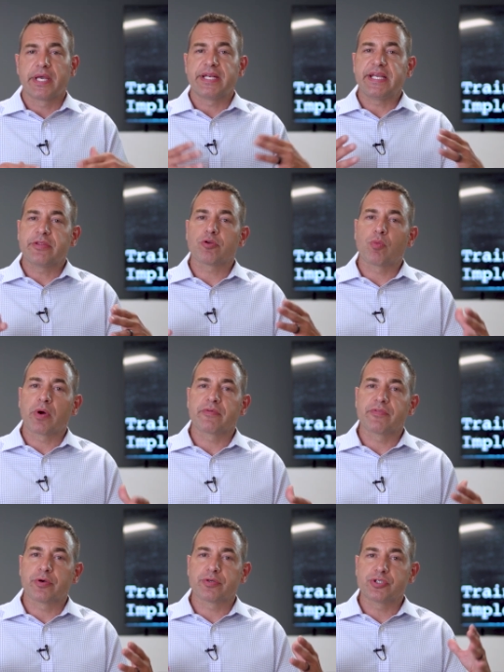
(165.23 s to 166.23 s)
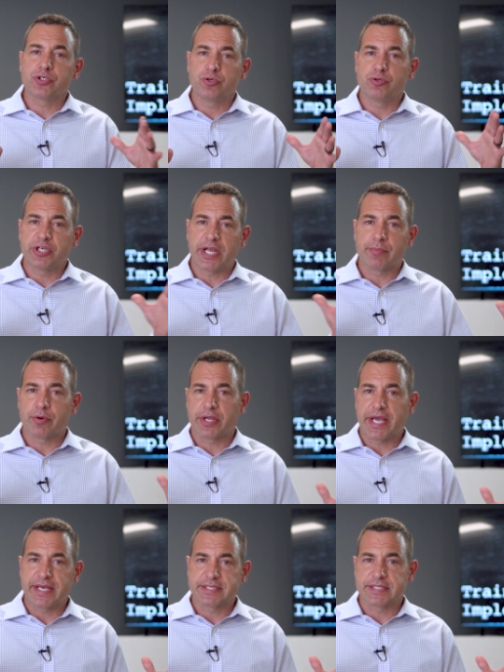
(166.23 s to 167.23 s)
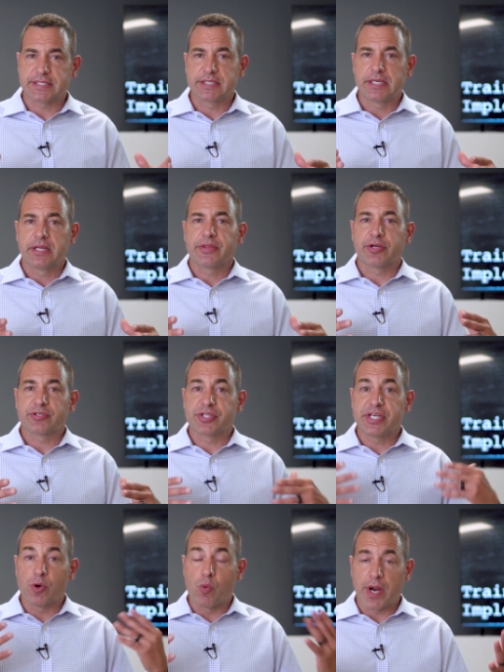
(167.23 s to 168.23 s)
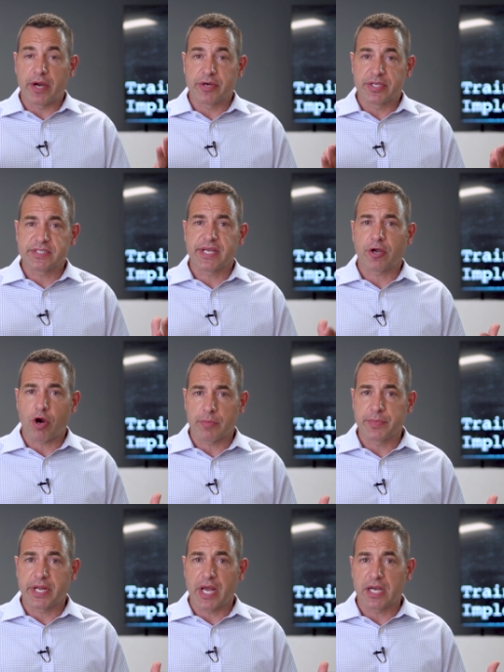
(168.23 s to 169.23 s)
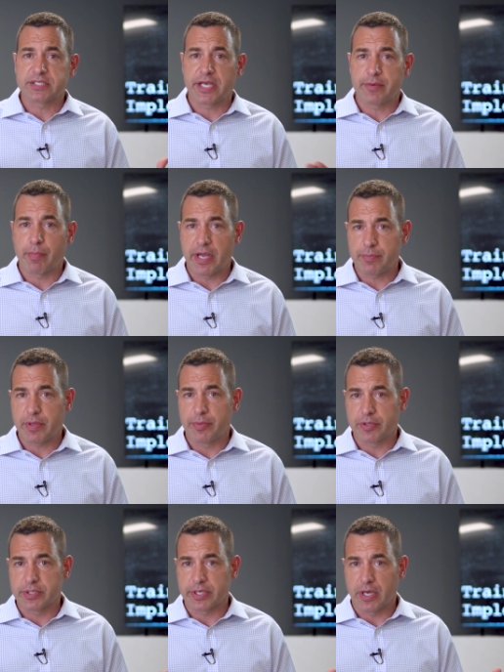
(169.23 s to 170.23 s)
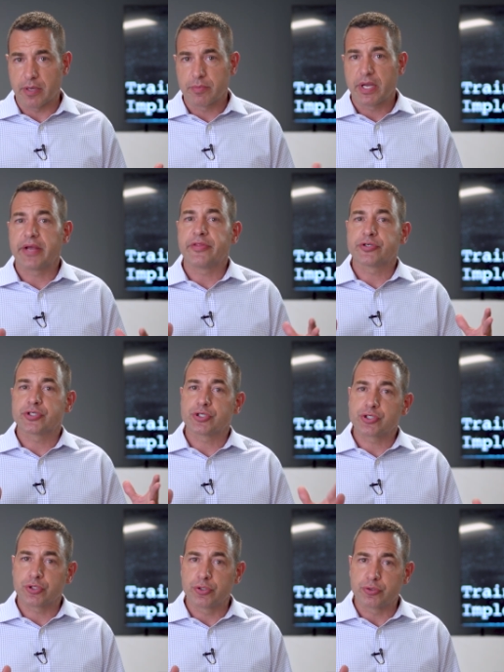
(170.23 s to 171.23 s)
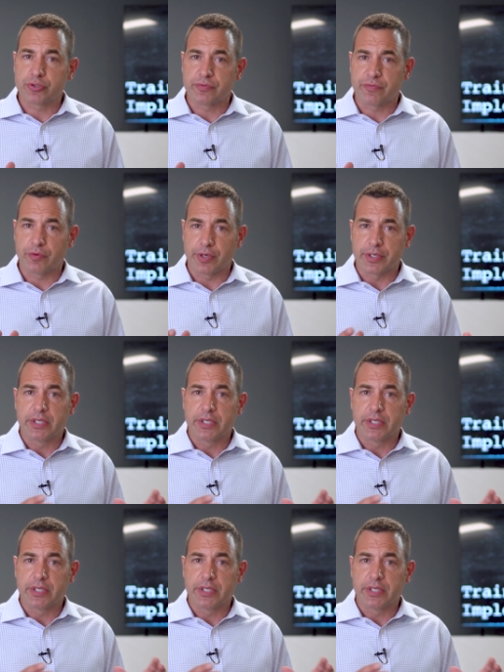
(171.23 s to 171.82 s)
In either one of those two chamber cases, there's the awareness that carbon dioxide might be building up, and there's a solution for it.